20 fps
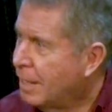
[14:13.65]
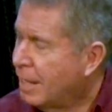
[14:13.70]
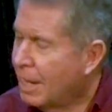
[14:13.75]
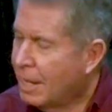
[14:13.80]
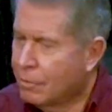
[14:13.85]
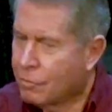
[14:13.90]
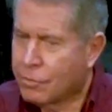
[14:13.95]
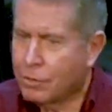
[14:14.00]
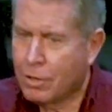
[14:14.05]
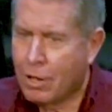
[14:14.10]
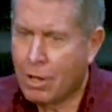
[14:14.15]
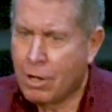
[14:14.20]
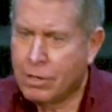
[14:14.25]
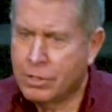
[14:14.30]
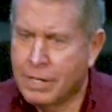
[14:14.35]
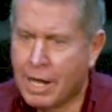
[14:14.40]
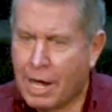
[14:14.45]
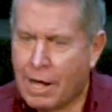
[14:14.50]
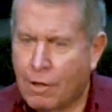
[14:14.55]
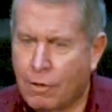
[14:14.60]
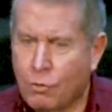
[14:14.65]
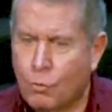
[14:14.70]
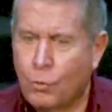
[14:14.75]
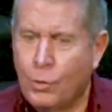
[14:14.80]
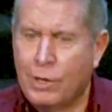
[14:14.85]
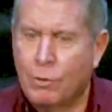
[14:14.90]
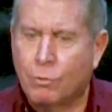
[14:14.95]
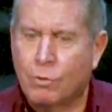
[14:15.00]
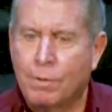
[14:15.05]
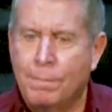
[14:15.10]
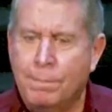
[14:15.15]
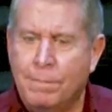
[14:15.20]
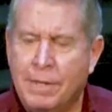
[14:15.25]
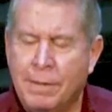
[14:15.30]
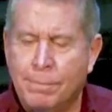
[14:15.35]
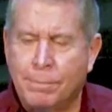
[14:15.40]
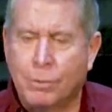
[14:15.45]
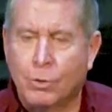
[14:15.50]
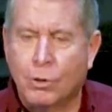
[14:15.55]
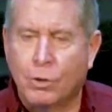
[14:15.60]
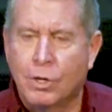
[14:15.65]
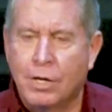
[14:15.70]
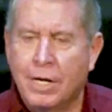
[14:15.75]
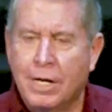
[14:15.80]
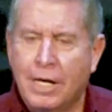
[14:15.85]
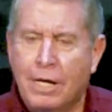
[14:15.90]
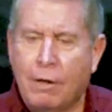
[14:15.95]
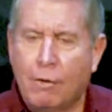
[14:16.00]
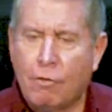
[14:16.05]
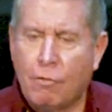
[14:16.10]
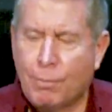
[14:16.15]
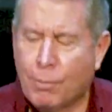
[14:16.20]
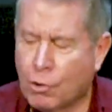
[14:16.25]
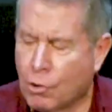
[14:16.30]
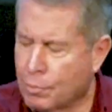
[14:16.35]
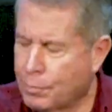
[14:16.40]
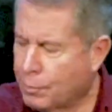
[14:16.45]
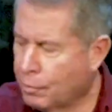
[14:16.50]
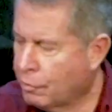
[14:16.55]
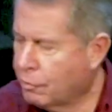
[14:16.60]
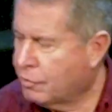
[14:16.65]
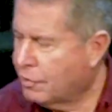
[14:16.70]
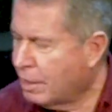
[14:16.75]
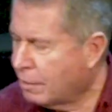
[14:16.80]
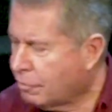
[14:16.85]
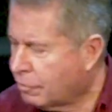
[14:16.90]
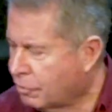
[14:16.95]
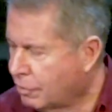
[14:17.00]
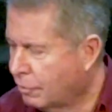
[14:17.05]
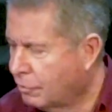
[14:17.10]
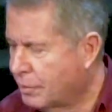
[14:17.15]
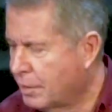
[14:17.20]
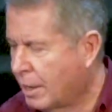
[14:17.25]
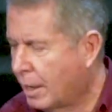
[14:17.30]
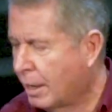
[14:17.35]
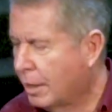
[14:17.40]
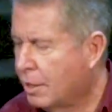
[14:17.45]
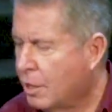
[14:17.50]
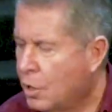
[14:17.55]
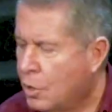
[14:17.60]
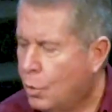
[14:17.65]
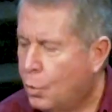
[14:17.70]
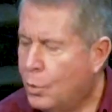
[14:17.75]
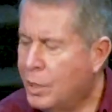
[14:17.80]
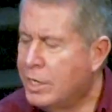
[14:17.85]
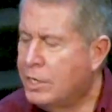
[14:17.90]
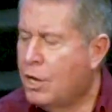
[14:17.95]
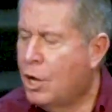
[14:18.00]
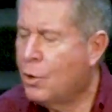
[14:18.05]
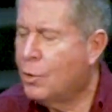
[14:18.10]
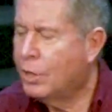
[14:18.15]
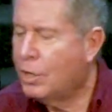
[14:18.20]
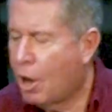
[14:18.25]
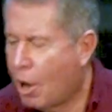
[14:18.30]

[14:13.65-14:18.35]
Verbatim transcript: as long as we remember His purpose. That's the thing. We know in